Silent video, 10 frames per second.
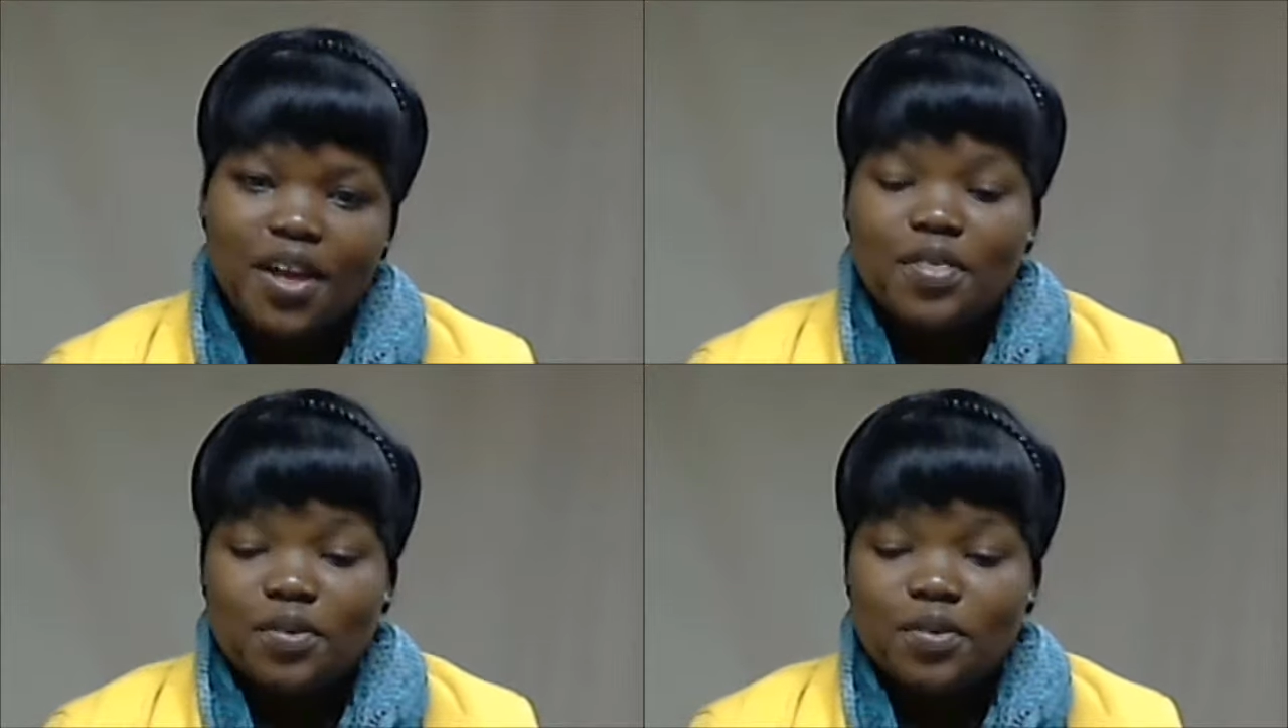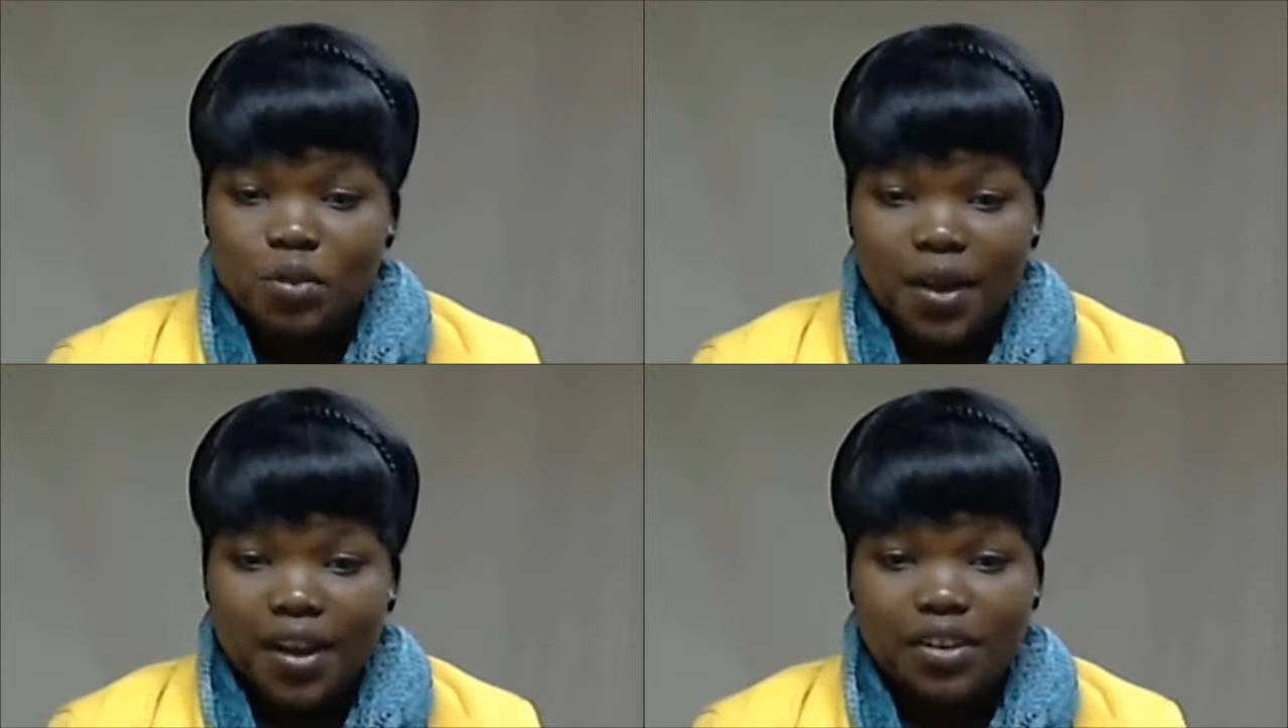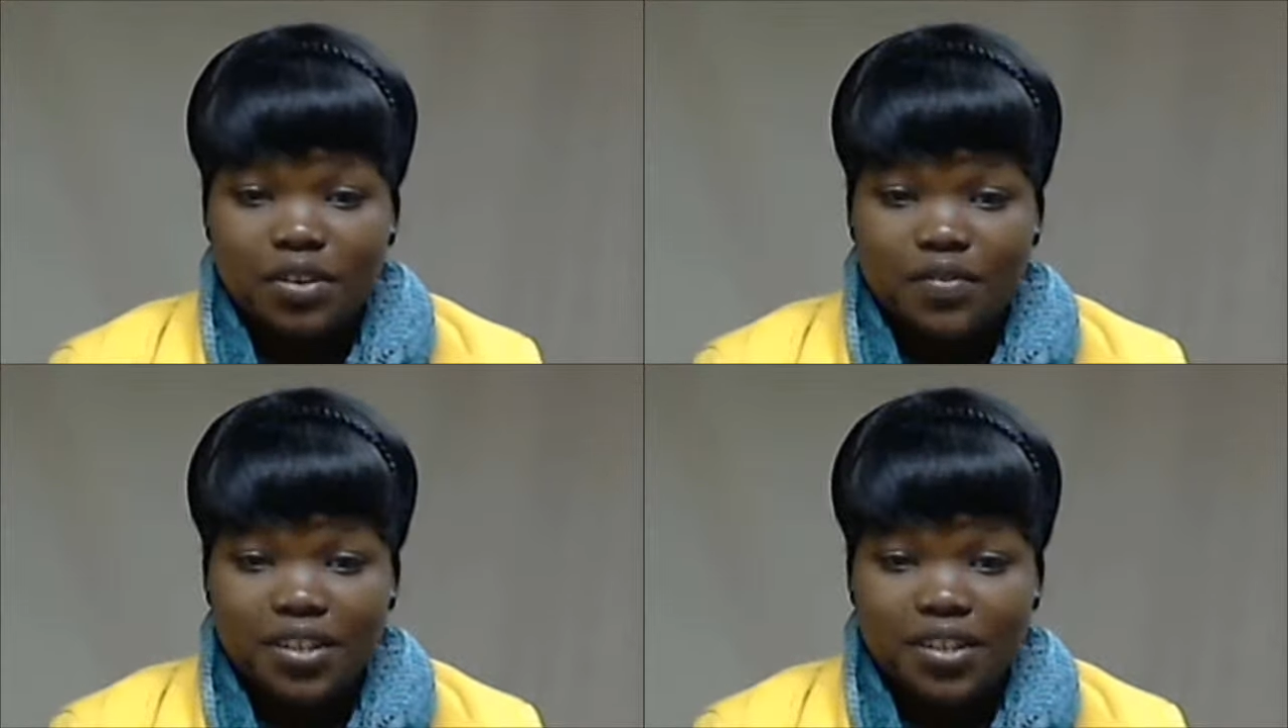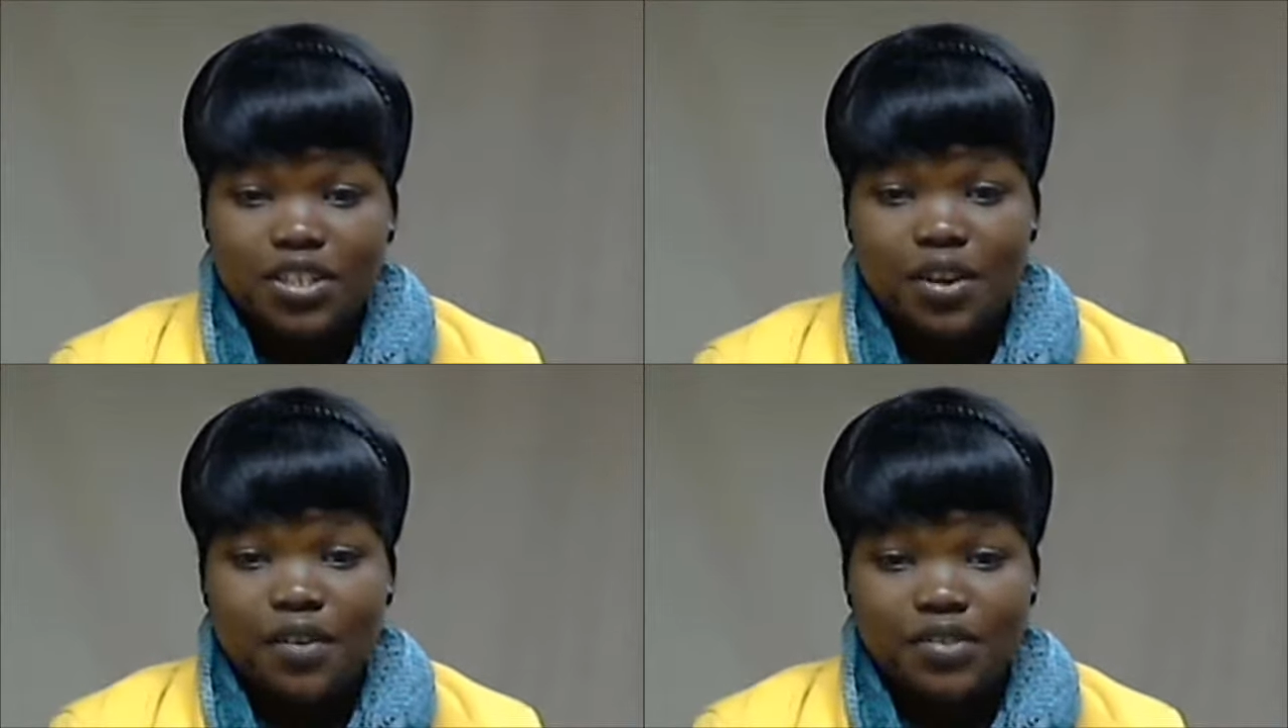through Tshwane
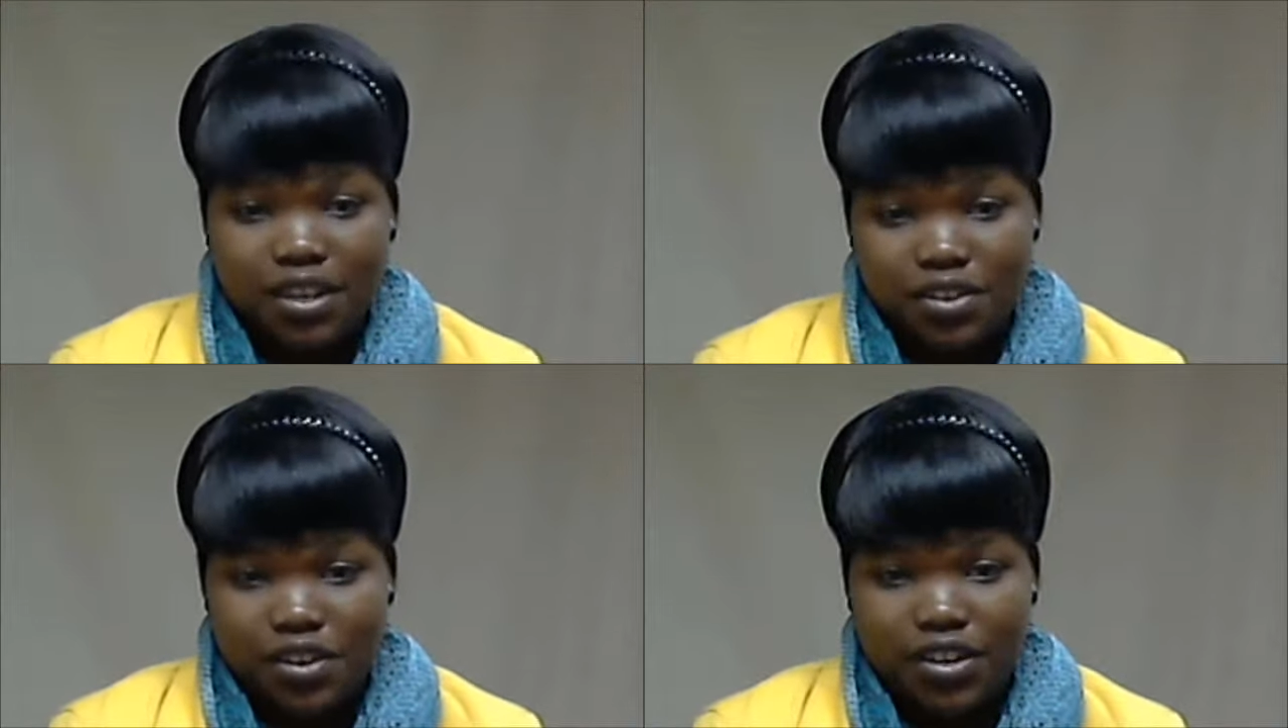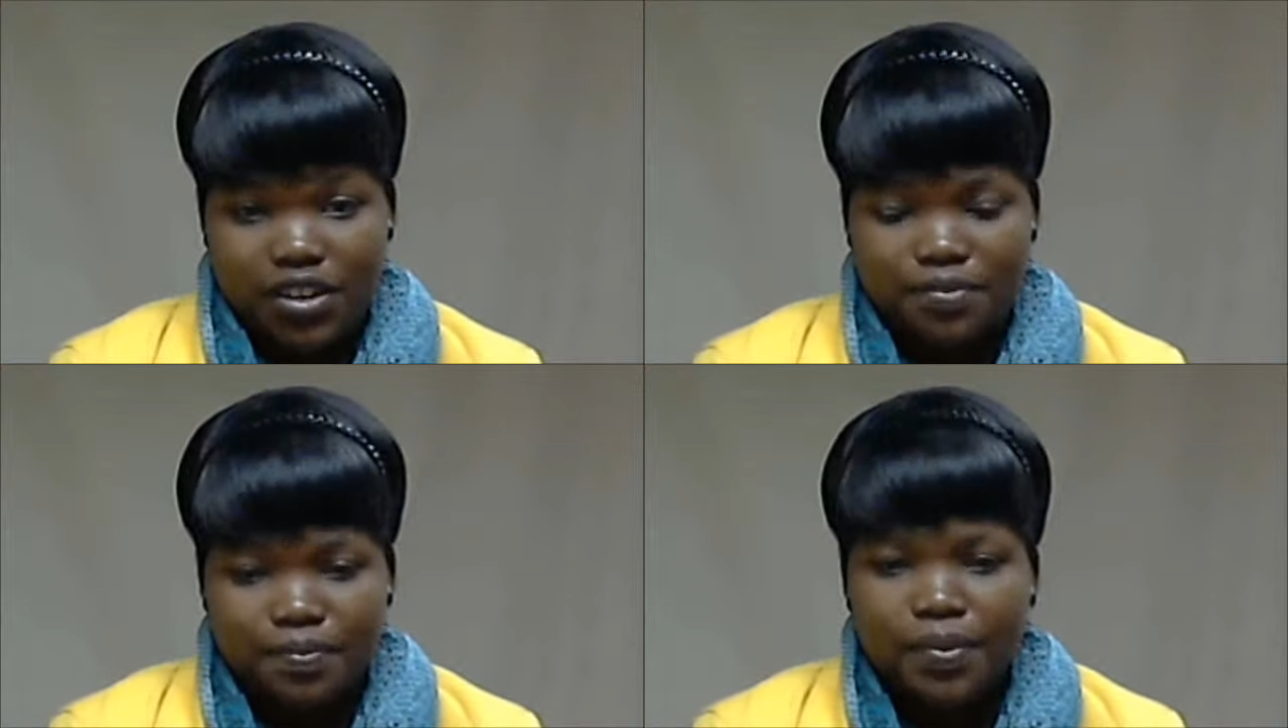University of Technology.